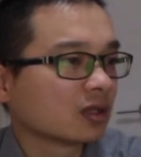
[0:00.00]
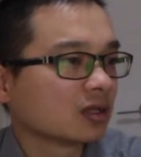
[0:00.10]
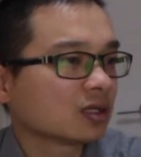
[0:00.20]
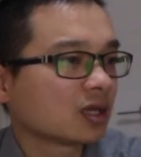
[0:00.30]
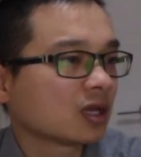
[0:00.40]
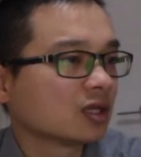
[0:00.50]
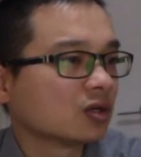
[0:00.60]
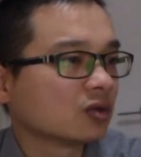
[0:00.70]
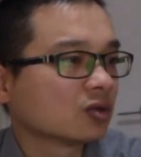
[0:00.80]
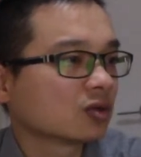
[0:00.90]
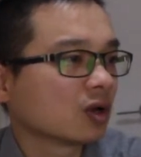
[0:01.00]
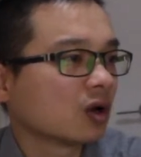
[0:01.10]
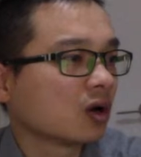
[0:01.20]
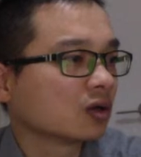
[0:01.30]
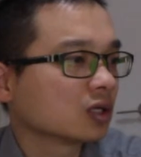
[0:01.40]
This can due to
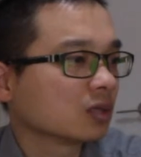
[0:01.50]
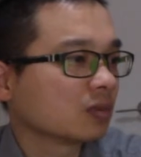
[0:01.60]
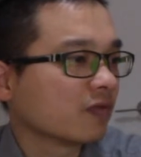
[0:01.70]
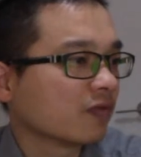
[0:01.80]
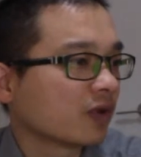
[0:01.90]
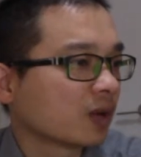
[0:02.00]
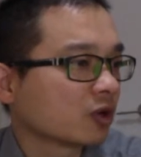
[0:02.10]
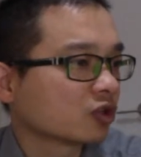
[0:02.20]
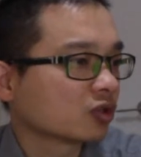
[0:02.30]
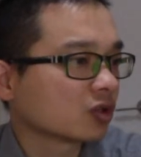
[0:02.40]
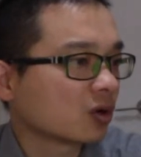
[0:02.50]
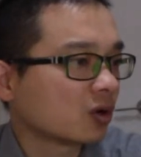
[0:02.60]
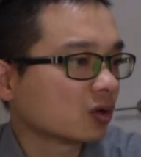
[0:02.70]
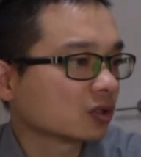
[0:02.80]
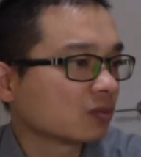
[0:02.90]
long-term inflammation
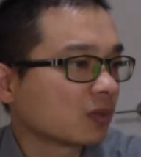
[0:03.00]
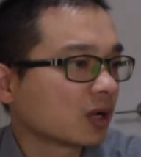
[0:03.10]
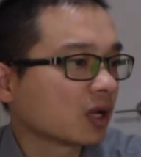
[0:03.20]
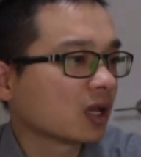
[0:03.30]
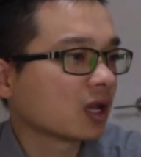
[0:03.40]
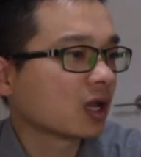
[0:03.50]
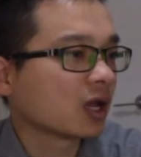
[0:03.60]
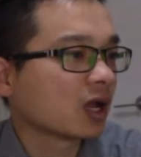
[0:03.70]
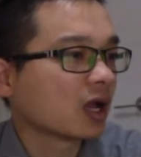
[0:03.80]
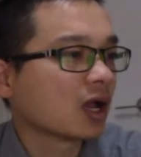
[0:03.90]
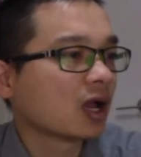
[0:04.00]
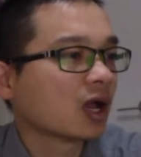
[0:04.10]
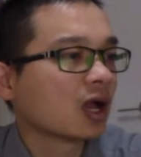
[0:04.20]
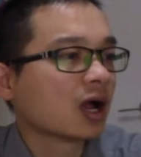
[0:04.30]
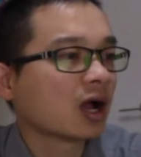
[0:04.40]
caused by
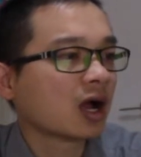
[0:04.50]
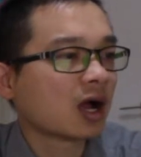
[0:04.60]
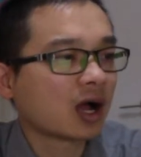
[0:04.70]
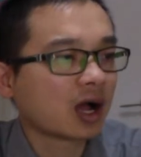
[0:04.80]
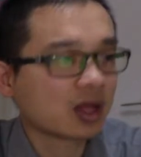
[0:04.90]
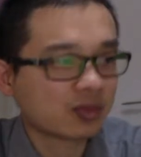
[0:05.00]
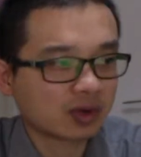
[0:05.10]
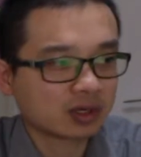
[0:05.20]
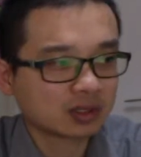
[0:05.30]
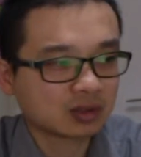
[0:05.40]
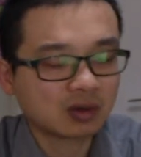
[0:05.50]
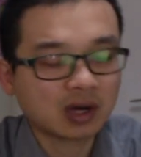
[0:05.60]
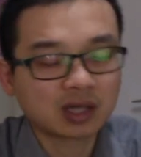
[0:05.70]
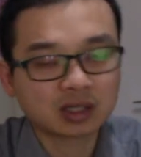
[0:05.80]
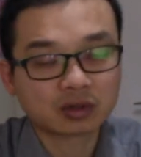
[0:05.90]
arthritis or
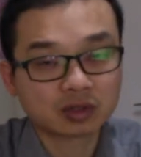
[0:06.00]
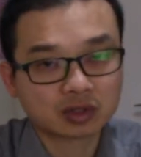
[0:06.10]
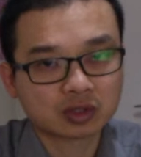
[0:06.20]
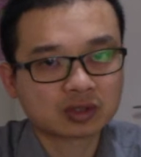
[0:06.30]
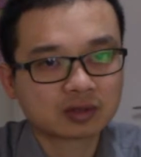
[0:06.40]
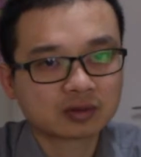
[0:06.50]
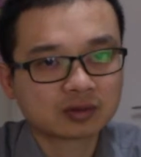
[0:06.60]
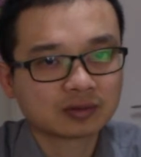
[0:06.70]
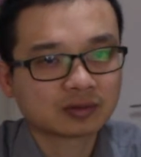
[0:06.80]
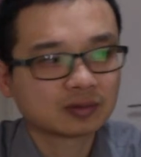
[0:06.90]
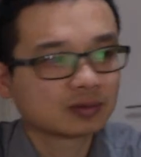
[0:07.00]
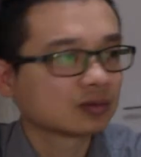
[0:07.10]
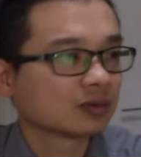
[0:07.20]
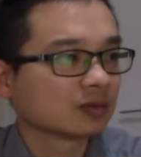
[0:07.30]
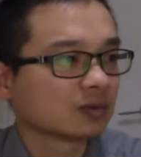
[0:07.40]
other conditions.
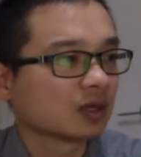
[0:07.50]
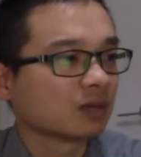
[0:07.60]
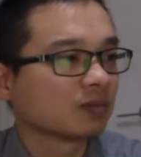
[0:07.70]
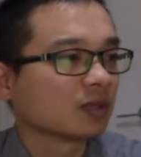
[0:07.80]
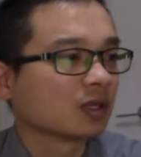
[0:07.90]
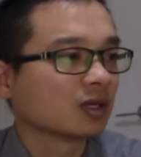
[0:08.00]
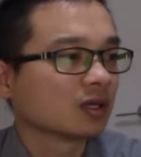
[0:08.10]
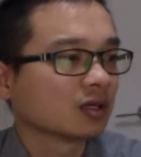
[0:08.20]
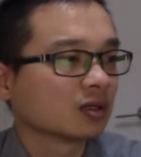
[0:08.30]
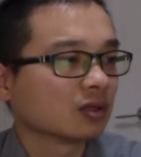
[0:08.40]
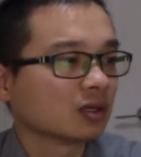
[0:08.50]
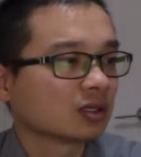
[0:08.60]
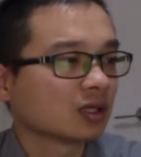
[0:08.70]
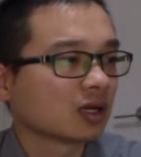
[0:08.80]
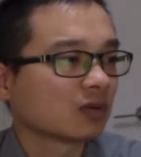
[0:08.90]
Okay, this
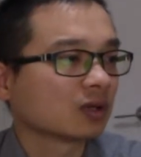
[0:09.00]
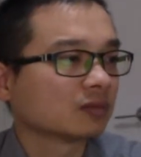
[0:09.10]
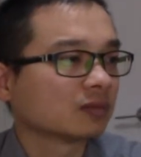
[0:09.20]
is another one.